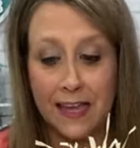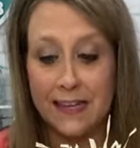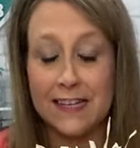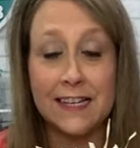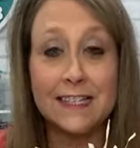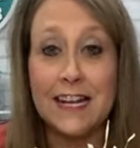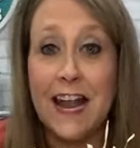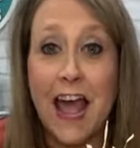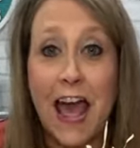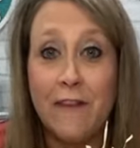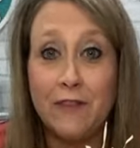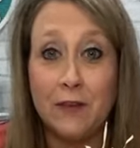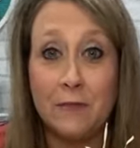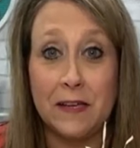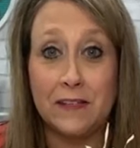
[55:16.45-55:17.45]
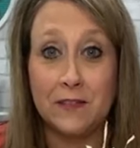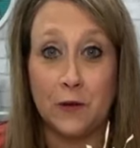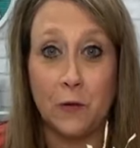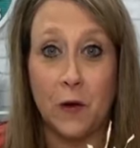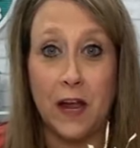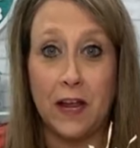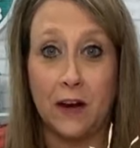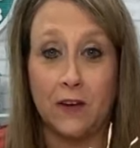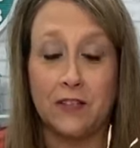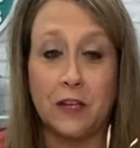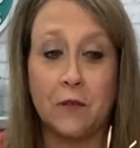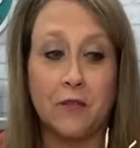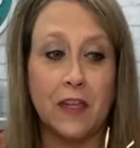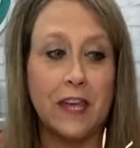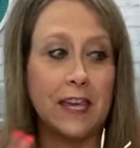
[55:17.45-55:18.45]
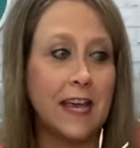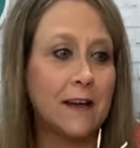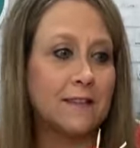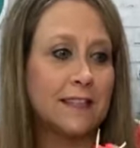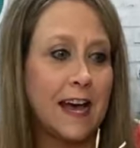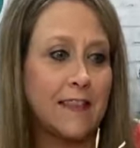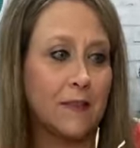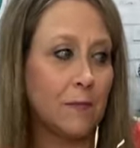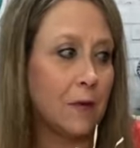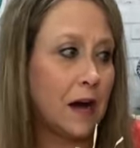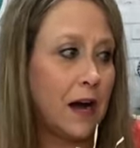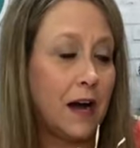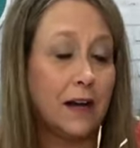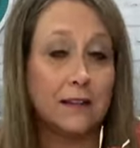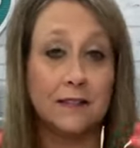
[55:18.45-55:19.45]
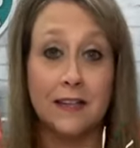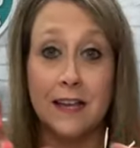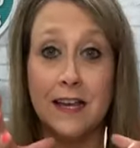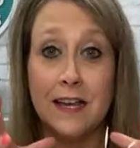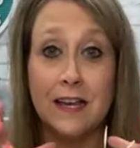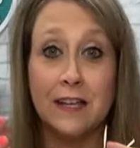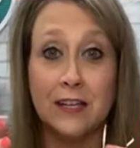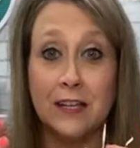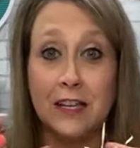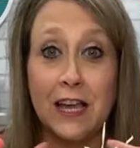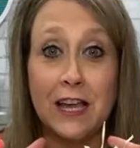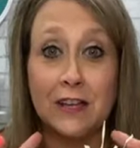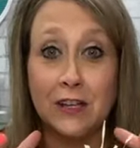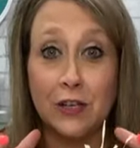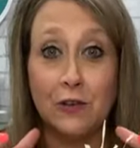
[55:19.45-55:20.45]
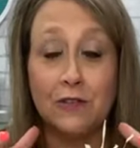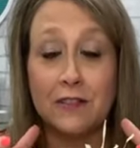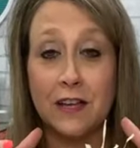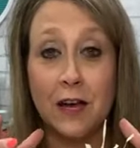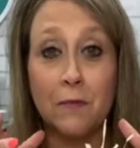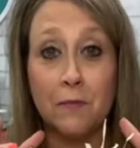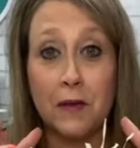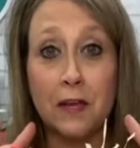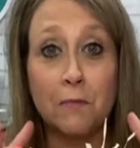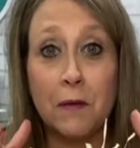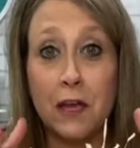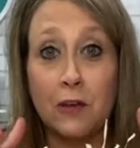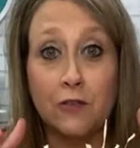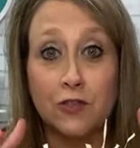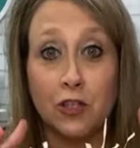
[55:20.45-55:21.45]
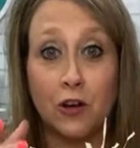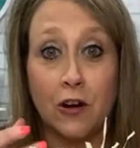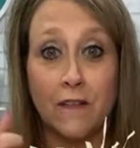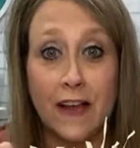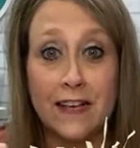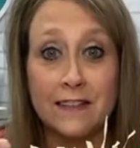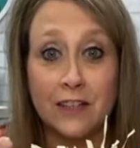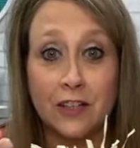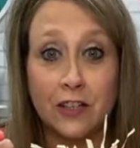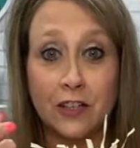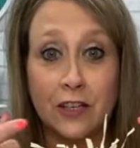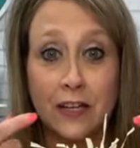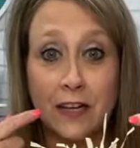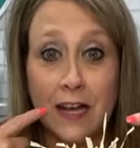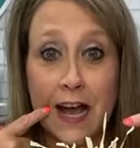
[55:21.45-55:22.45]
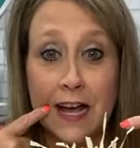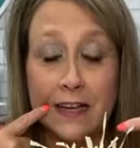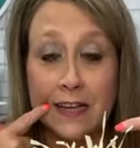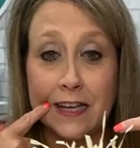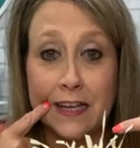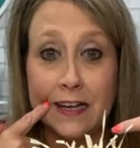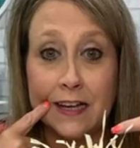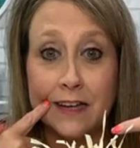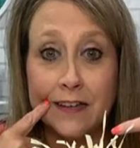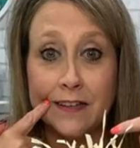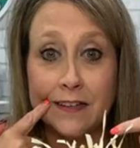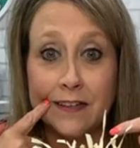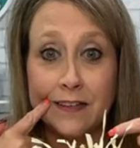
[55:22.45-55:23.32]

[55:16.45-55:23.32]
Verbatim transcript: It doesn't have to be square. So think outside the box and use a big pickle jar. That's a good idea.